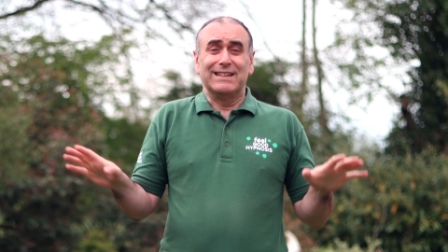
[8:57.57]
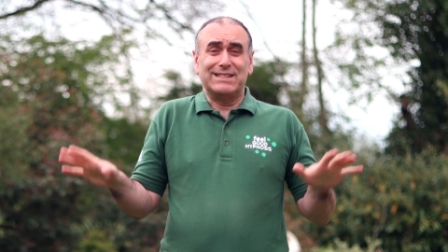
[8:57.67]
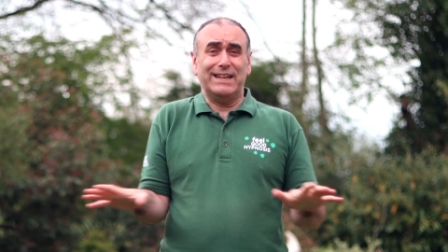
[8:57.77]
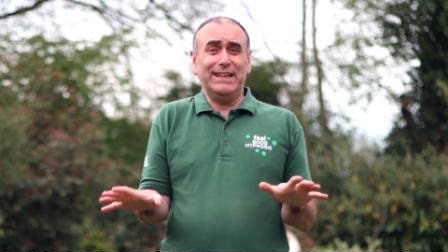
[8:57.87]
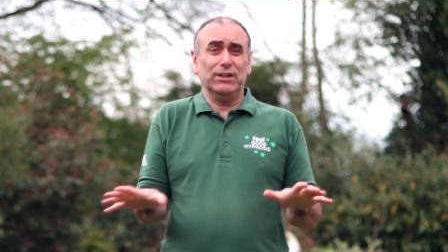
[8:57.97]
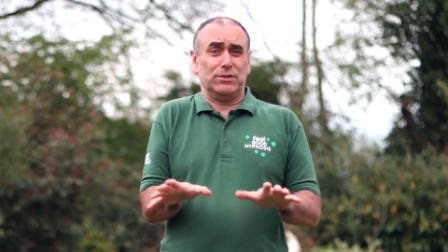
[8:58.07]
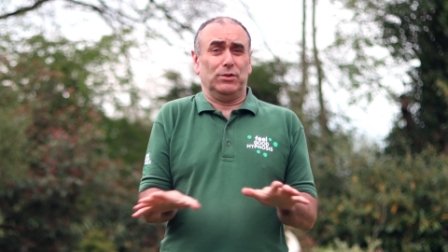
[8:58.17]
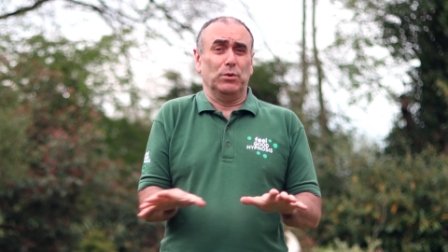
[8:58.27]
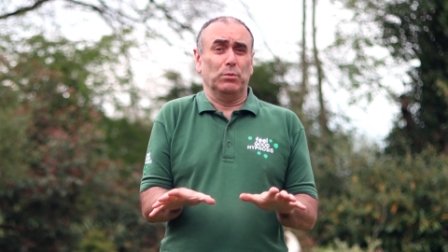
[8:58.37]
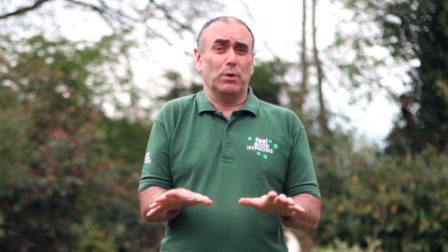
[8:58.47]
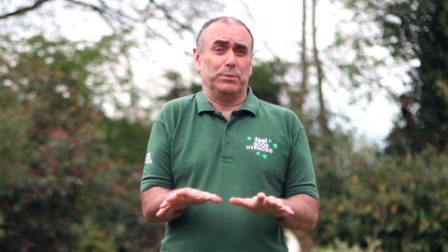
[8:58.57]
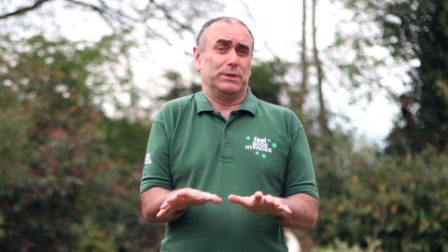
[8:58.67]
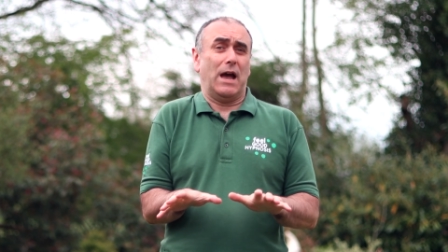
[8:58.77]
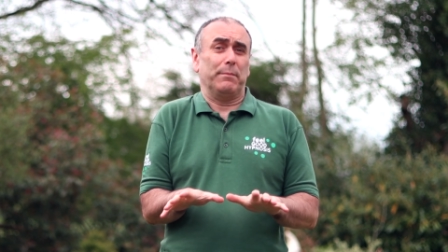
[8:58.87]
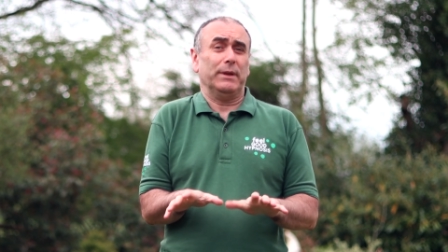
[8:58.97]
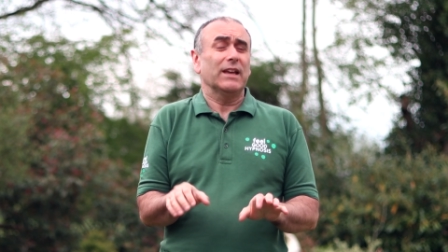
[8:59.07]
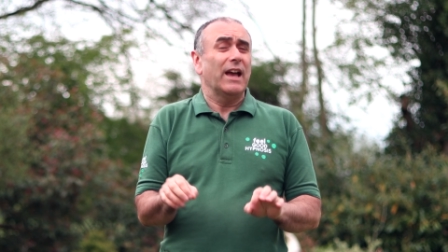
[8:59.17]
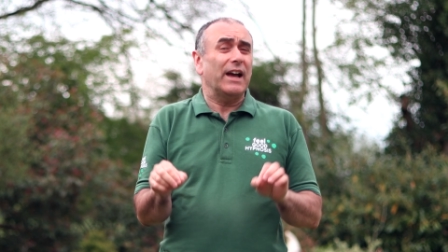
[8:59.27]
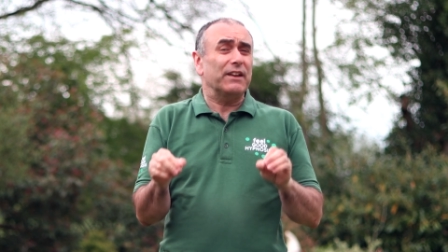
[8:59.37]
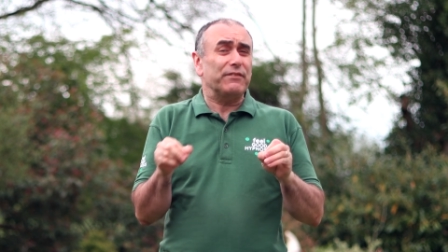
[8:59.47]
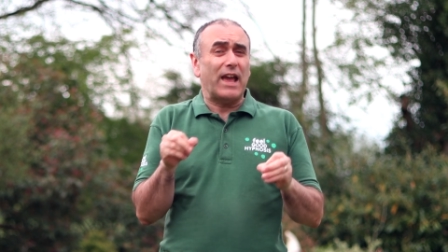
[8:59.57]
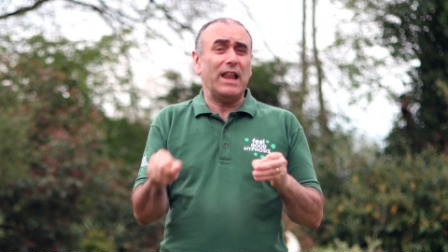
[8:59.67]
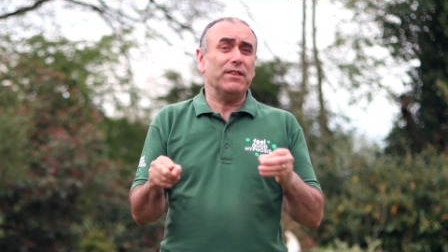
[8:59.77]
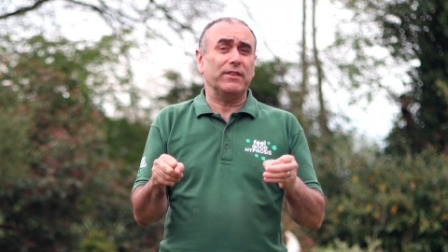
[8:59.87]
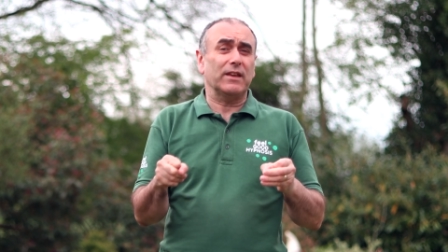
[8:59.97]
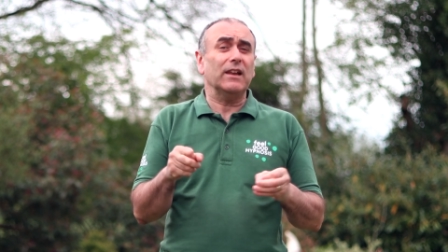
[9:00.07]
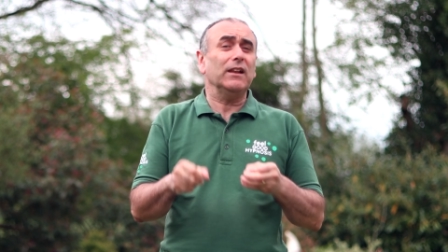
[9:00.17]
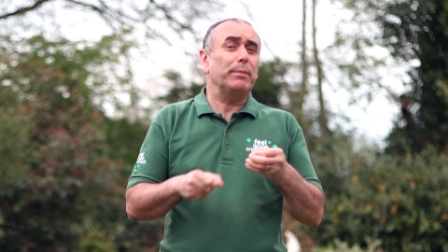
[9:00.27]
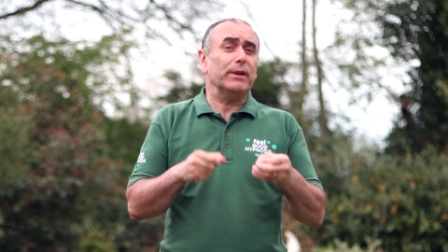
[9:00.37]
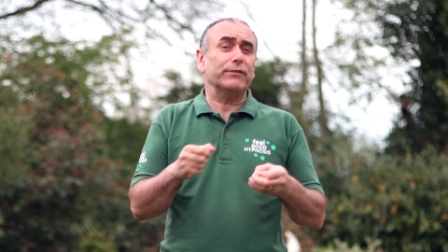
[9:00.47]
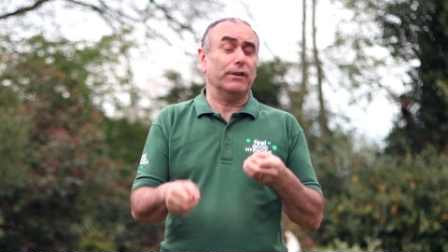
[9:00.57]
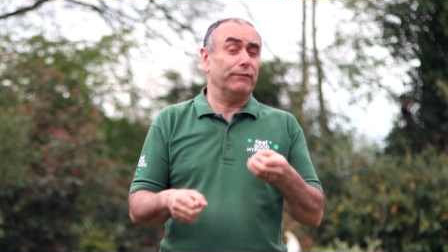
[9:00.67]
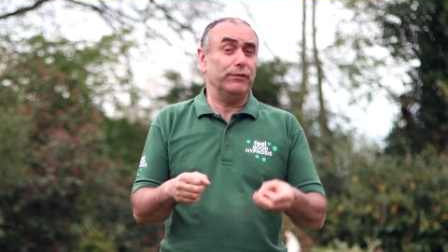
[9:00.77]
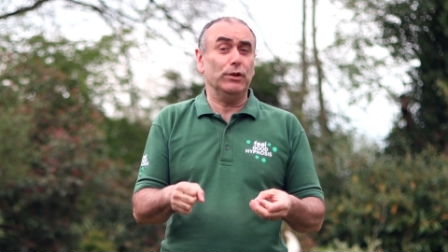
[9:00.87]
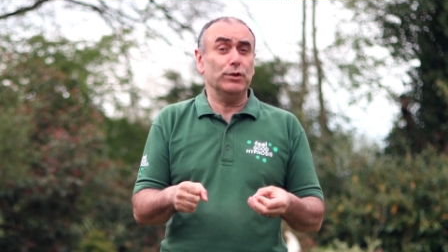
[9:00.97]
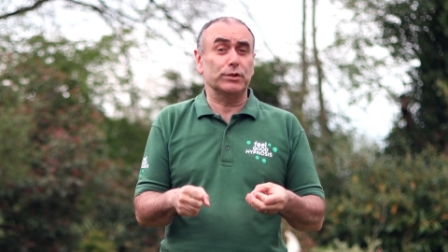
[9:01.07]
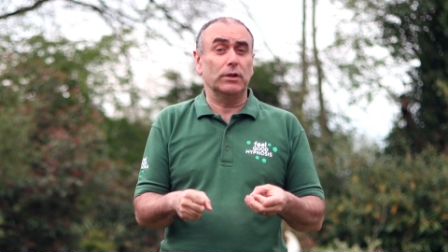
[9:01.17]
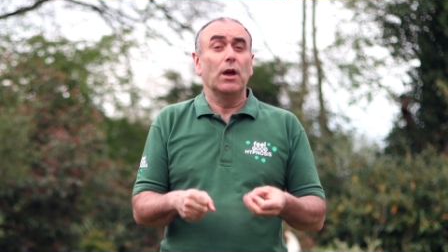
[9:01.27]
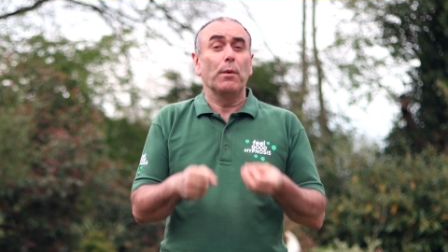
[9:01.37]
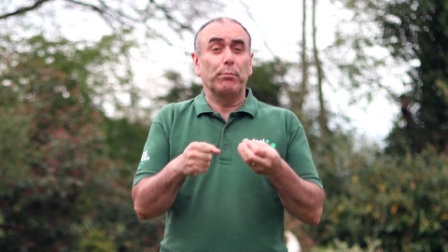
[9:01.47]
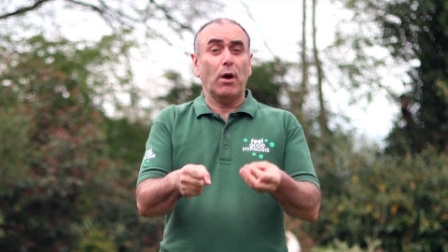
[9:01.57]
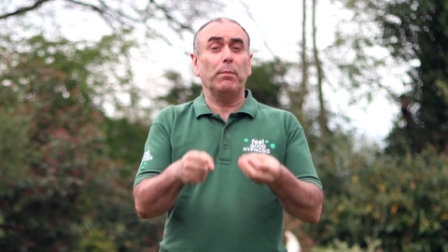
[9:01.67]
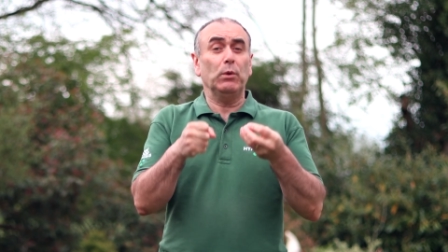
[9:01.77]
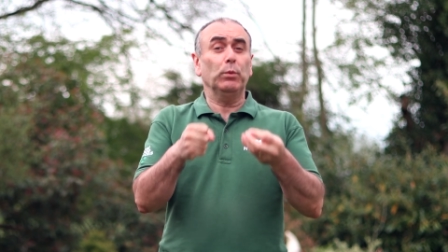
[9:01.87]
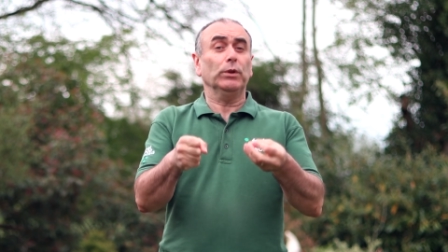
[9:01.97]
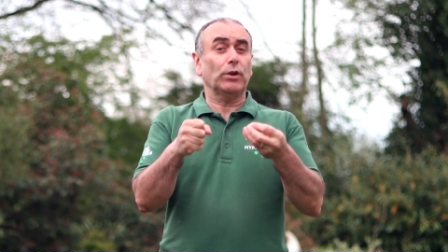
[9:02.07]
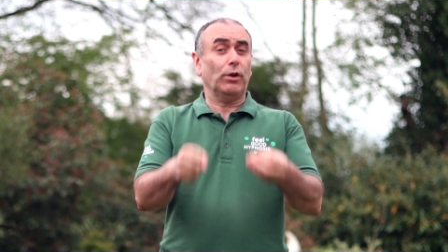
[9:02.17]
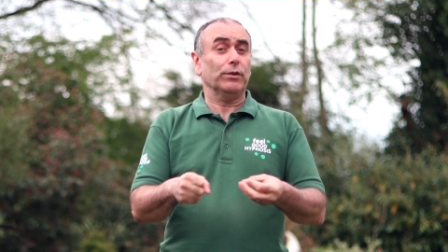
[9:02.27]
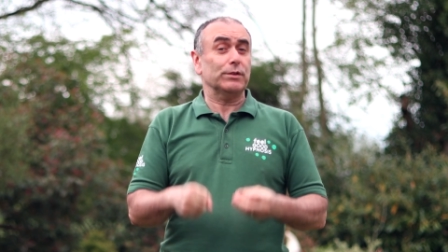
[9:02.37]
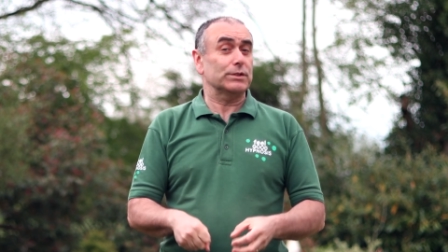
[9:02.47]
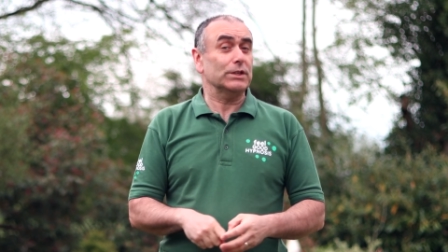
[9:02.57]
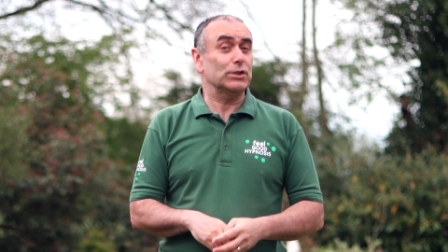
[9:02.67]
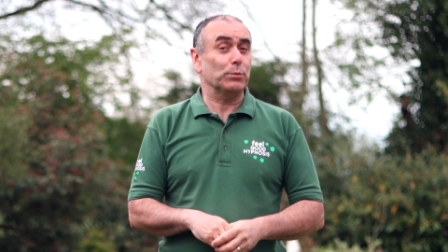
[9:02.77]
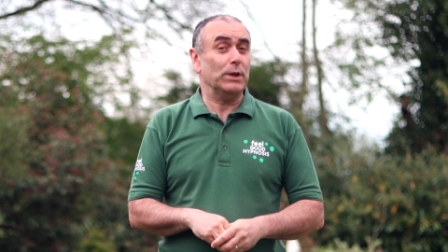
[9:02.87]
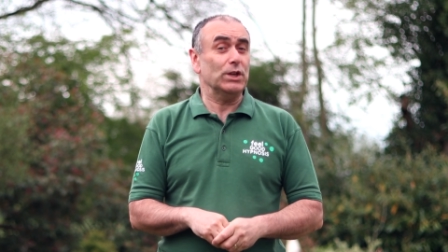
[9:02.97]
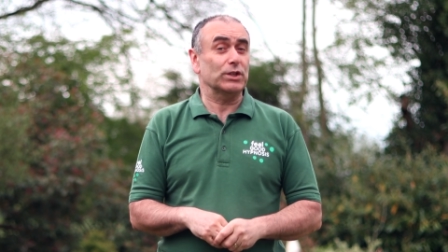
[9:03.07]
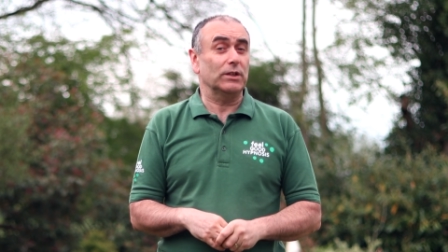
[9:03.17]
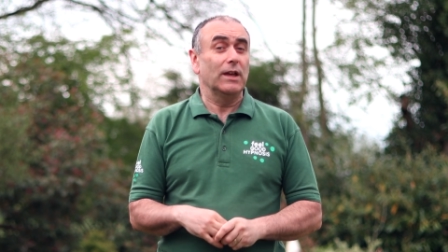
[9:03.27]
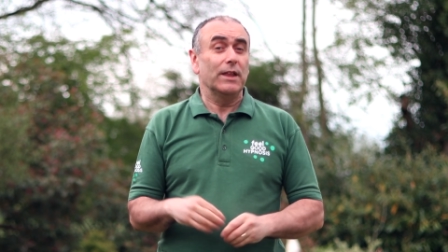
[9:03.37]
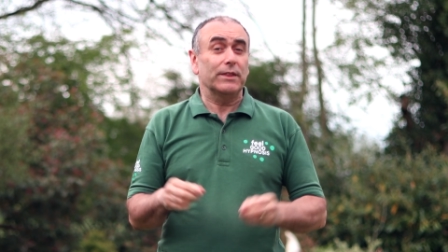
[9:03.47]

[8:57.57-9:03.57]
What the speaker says: She doesn't know what was happening, and if anything, a little bit of confusion probably wouldn't hurt the situation.